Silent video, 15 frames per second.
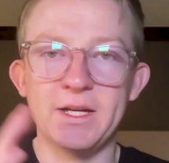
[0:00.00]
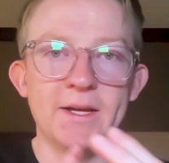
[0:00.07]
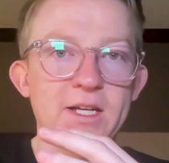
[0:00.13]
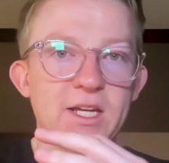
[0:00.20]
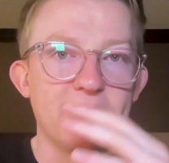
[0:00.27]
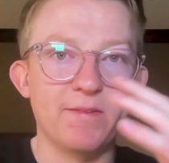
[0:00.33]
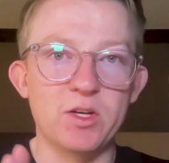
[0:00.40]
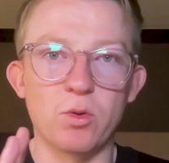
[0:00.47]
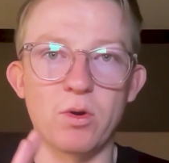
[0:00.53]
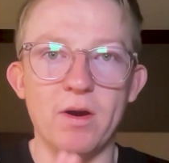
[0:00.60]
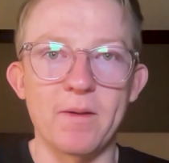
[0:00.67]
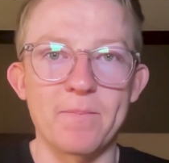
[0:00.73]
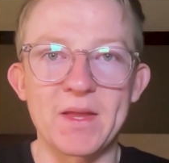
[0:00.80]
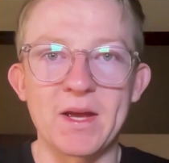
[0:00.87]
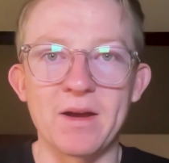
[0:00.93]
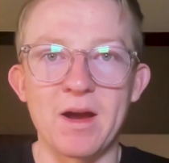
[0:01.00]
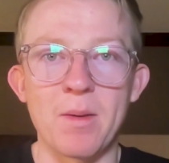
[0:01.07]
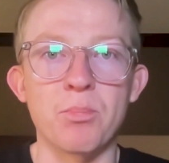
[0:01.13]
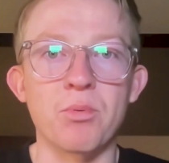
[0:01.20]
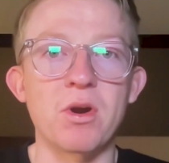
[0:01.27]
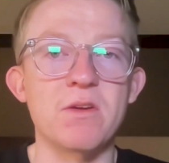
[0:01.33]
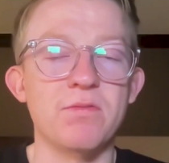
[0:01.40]
giving you a
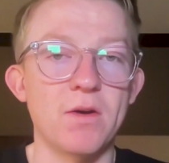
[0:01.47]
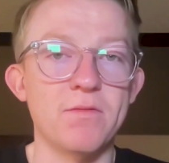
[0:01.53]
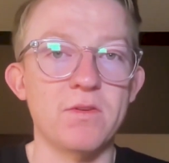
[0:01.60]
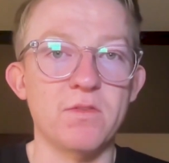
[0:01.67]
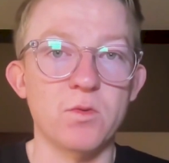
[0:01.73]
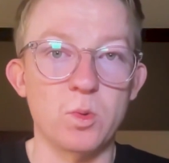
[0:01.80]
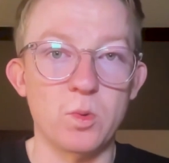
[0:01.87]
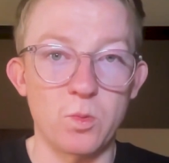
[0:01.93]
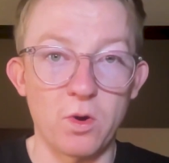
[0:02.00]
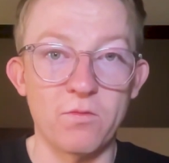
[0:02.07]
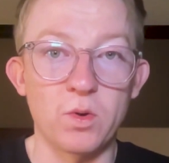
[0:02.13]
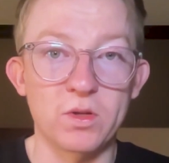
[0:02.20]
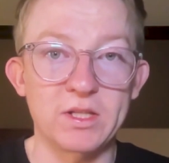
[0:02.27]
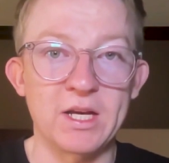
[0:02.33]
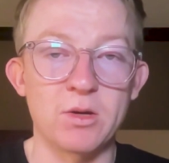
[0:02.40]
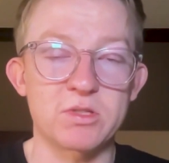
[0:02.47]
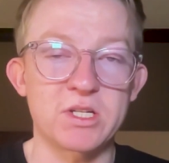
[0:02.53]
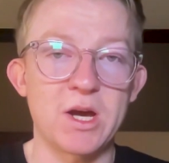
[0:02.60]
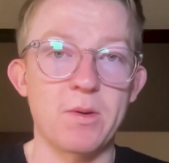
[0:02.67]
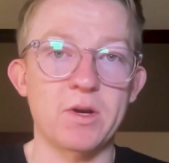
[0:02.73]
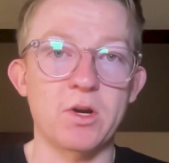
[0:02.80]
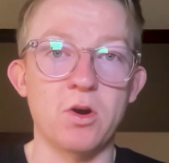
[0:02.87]
brief overview of what the hell's
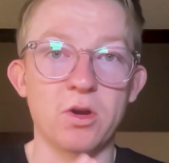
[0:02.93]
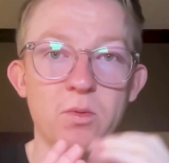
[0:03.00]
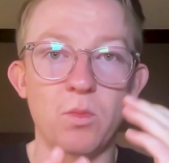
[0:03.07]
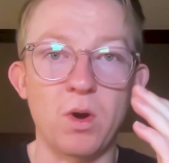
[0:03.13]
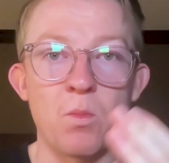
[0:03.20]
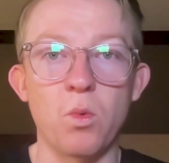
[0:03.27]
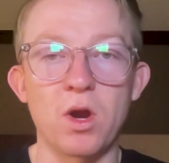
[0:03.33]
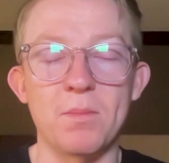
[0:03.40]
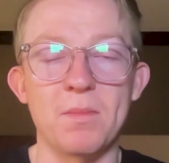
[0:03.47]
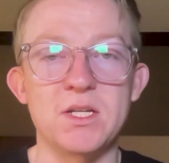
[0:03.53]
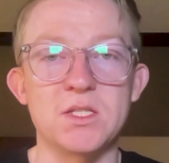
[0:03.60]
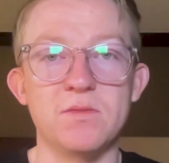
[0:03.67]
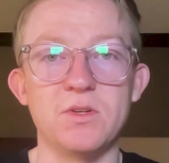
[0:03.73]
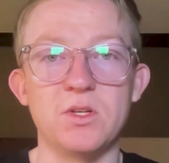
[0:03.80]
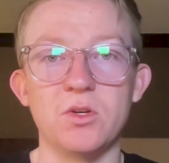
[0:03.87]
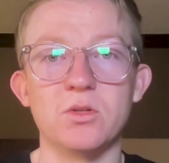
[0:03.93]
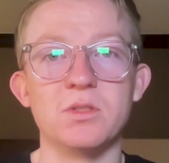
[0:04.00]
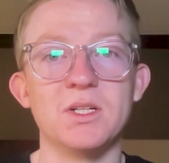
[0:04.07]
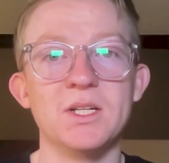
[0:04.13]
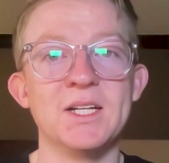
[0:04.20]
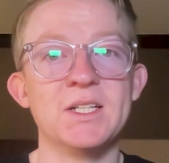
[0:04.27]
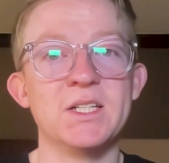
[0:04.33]
going on and what it means for you.
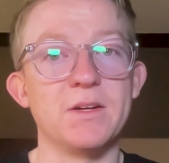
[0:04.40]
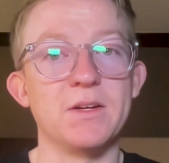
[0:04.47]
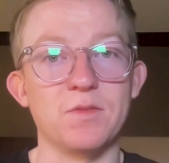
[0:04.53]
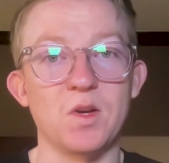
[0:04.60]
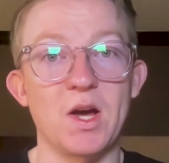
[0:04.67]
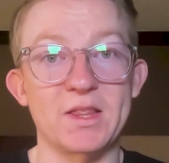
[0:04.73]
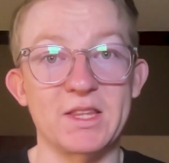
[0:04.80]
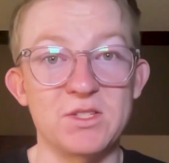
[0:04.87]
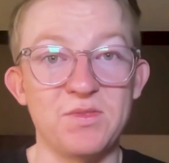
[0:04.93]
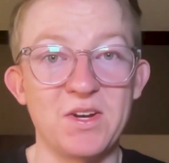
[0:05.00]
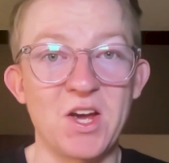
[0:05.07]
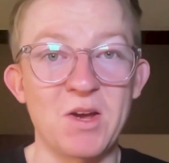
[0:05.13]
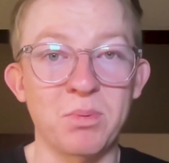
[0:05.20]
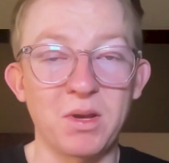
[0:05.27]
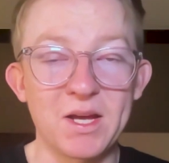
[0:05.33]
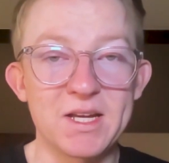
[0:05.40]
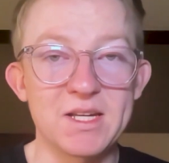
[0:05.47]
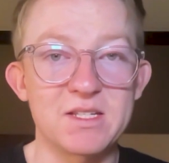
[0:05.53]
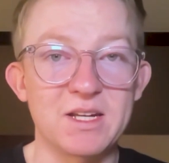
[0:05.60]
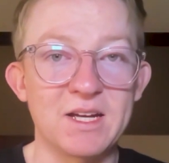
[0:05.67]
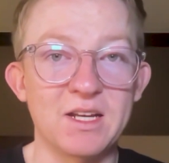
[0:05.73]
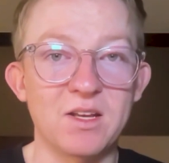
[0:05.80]
If you like this video,
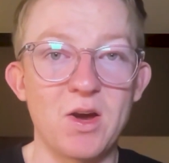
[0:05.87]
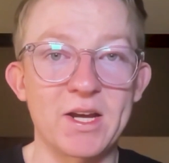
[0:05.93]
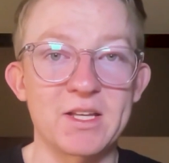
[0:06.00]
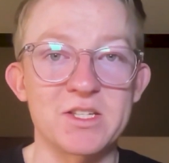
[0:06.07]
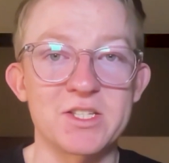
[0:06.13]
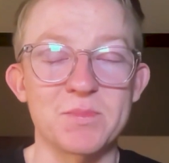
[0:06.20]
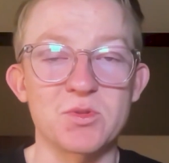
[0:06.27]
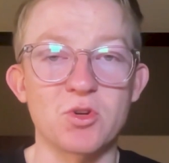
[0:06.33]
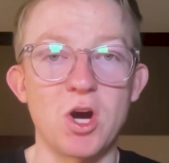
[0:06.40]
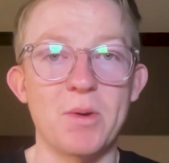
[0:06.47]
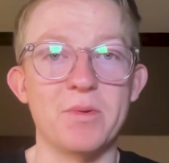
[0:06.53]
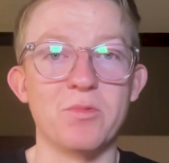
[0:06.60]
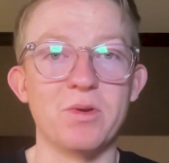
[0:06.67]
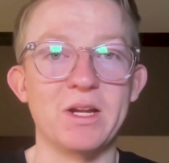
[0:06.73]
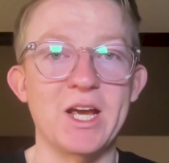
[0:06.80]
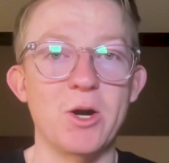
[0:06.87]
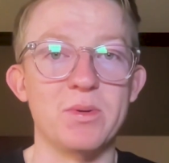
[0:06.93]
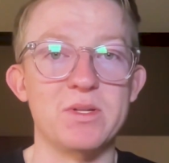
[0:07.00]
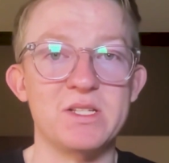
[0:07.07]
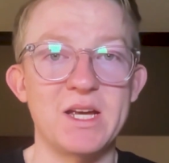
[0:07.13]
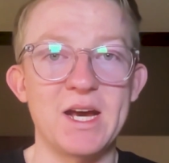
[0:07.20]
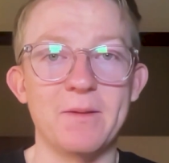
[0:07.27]
please like and subscribe. It really helps
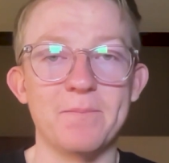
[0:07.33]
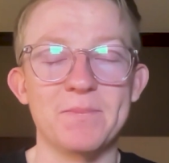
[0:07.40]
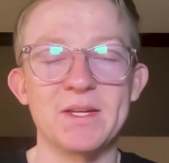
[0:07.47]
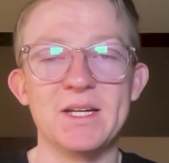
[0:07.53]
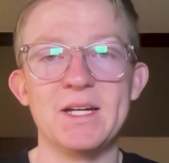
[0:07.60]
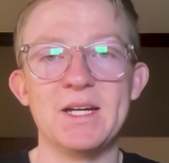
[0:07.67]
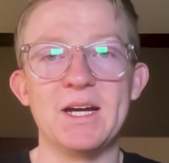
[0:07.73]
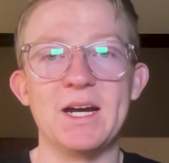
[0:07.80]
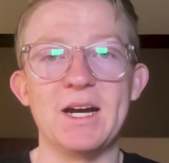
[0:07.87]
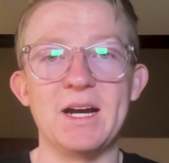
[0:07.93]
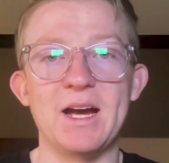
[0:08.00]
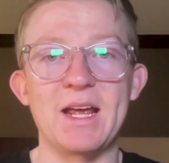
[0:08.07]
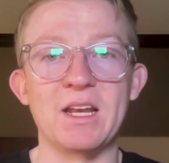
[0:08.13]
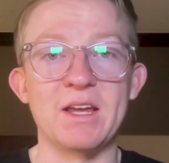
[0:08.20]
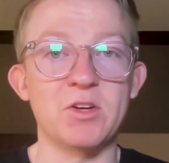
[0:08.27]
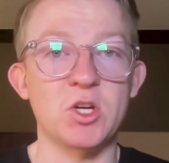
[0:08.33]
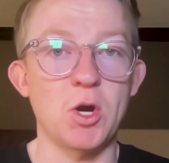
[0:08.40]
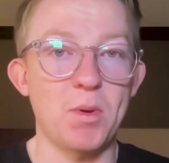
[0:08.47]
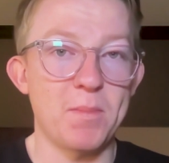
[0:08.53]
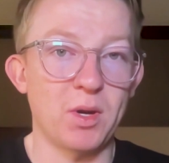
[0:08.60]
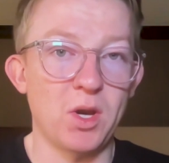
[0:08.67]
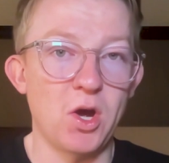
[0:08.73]
us out. And leave a
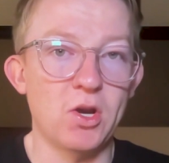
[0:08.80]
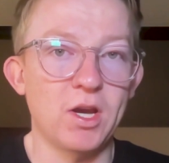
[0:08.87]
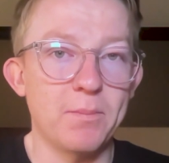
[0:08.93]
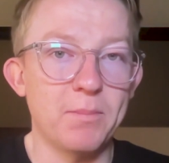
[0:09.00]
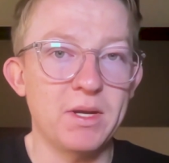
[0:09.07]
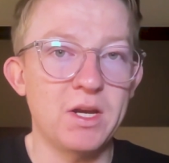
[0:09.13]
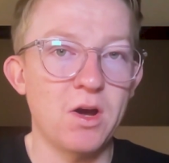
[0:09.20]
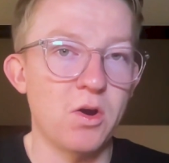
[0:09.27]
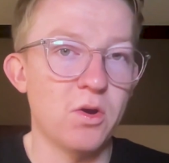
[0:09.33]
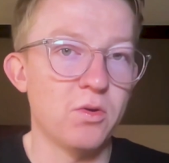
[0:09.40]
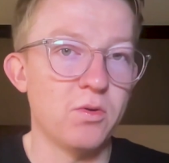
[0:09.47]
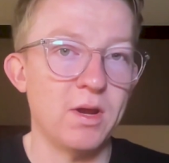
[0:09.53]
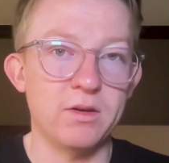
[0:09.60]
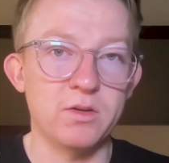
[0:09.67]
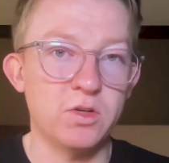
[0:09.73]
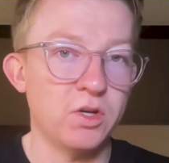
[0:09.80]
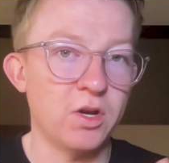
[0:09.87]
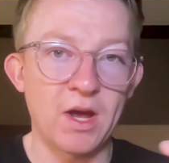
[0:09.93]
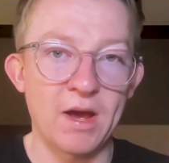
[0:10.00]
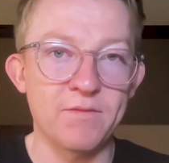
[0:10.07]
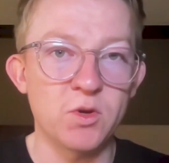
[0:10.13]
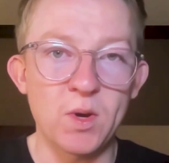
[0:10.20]
comment below. Let me know,
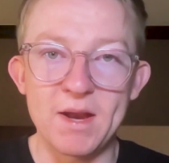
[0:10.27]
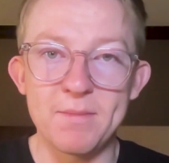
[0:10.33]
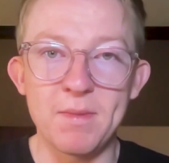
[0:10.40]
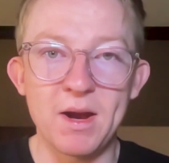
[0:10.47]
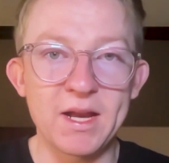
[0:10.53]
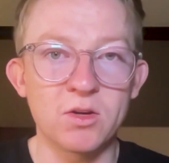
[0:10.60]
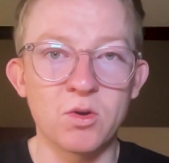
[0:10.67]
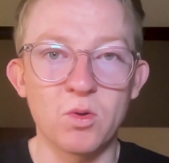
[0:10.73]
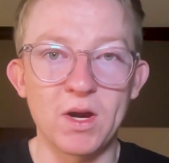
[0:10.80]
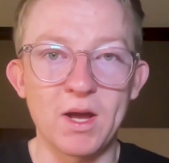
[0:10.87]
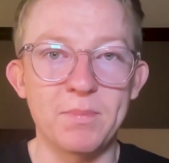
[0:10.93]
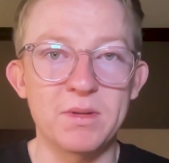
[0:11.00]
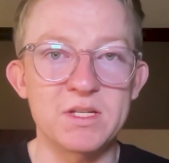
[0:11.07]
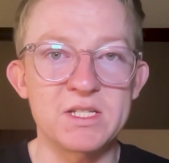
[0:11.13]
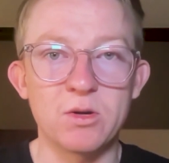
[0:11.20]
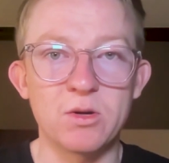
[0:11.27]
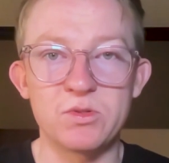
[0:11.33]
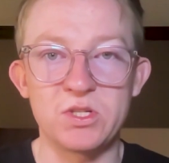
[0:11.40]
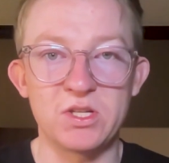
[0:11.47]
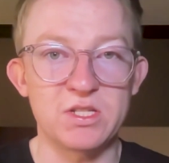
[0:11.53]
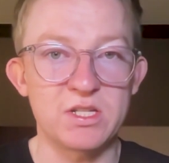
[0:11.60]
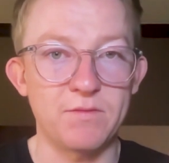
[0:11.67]
have you had money caught up in
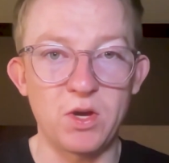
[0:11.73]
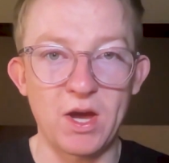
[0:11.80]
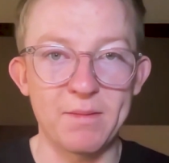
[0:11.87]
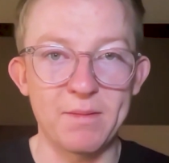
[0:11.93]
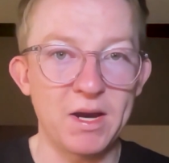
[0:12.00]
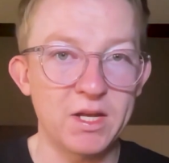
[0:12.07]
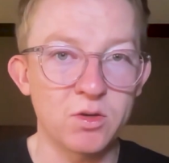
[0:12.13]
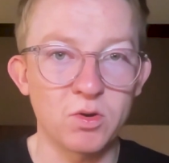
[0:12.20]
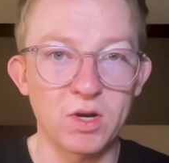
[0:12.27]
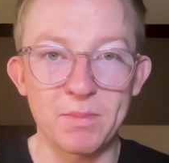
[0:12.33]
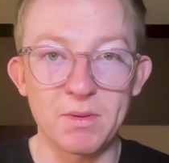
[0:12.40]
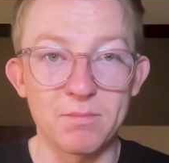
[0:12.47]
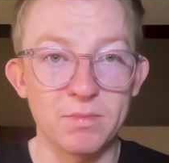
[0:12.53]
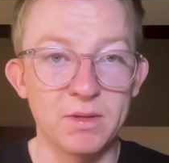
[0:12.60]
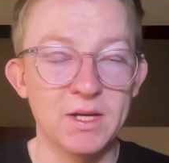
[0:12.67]
Celsius? Have you had money caught up in